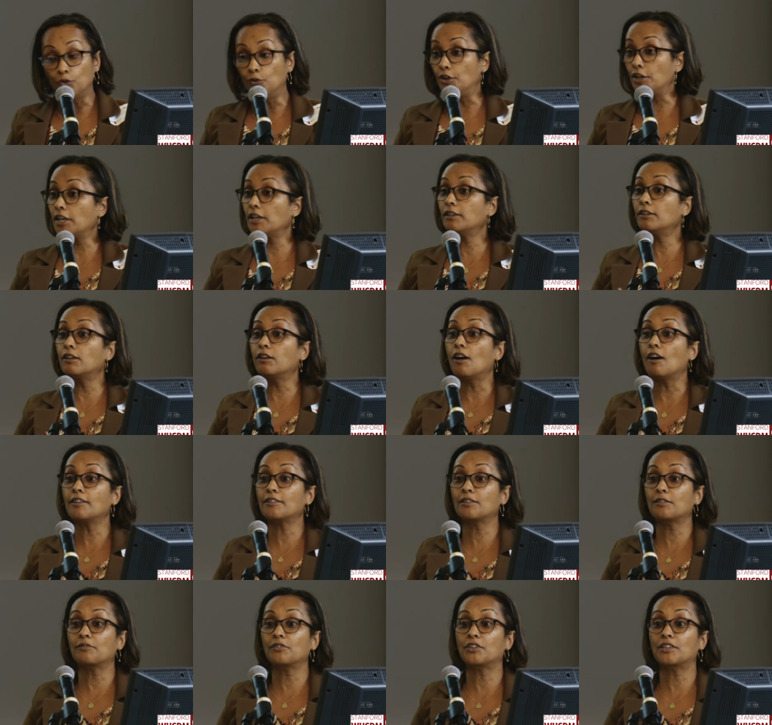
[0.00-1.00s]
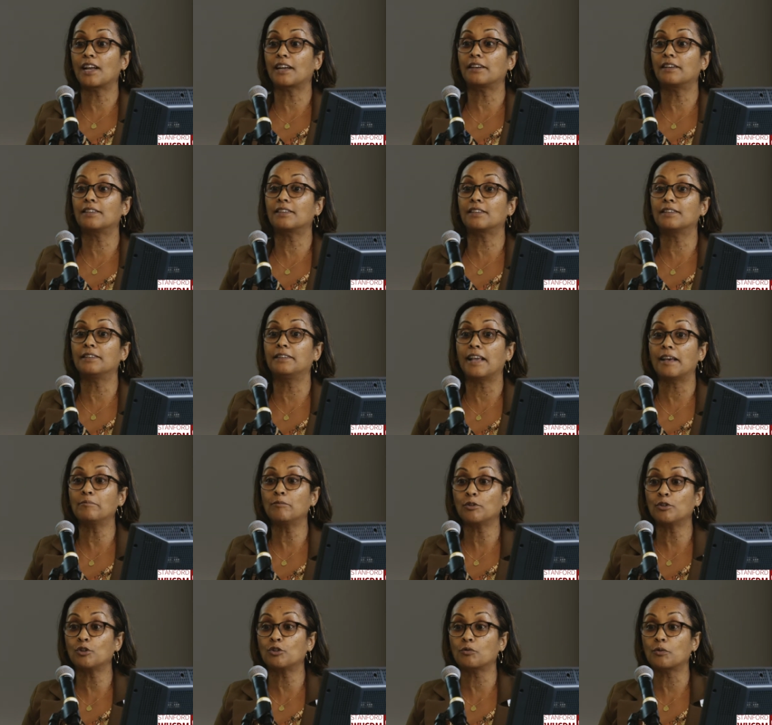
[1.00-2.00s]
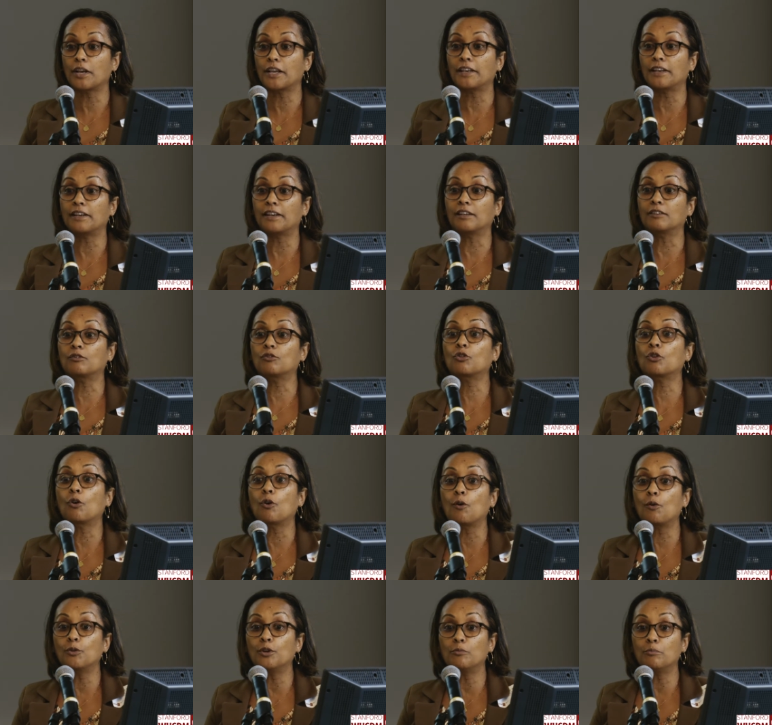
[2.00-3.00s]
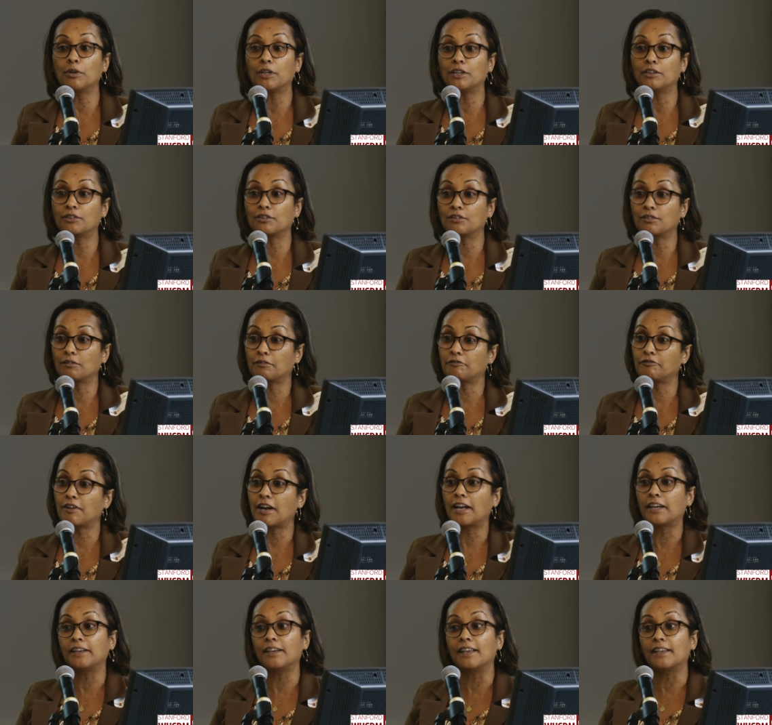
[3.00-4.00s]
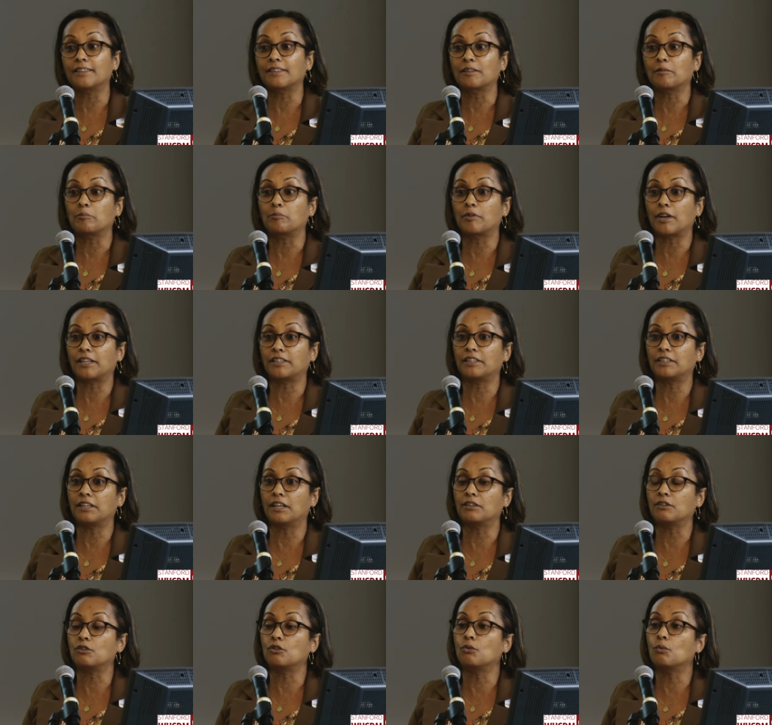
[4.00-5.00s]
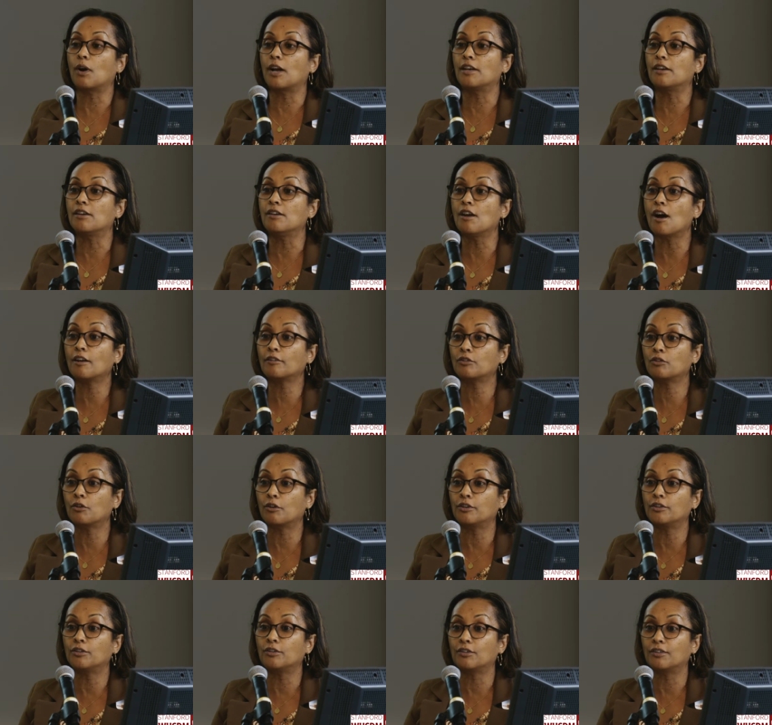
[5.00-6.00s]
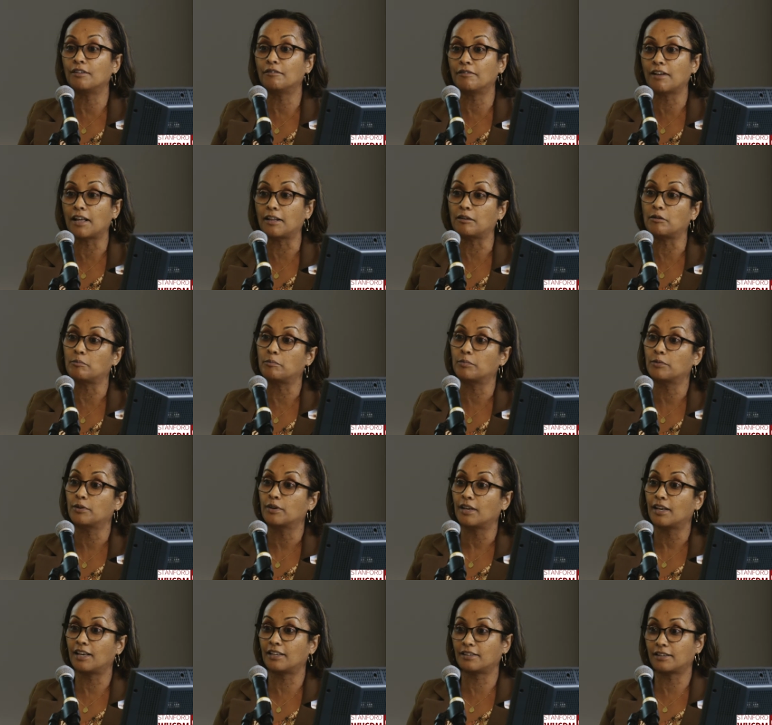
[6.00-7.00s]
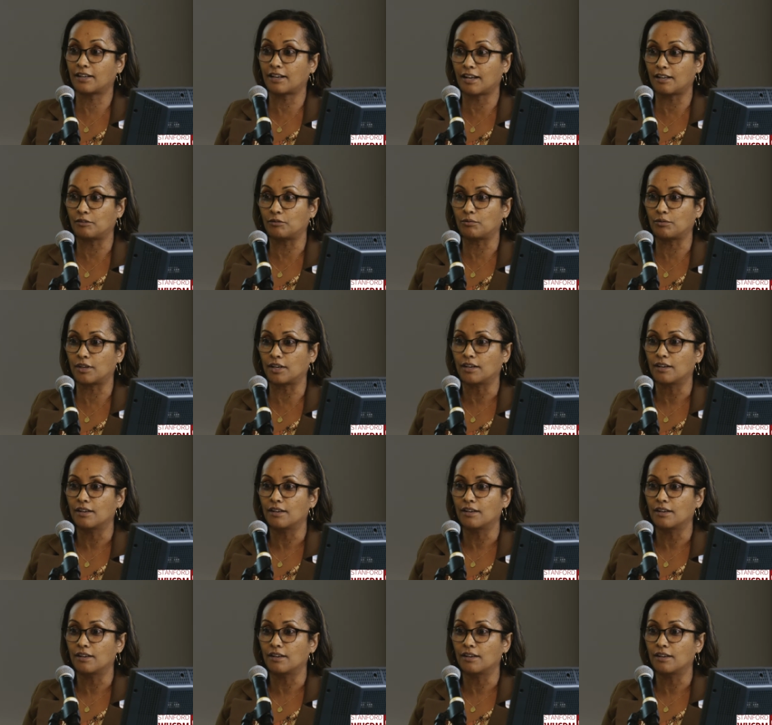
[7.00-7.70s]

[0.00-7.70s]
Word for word: did lots of studies and demonstrated and told the ministers of finance and presidents, you are not going to develop as a country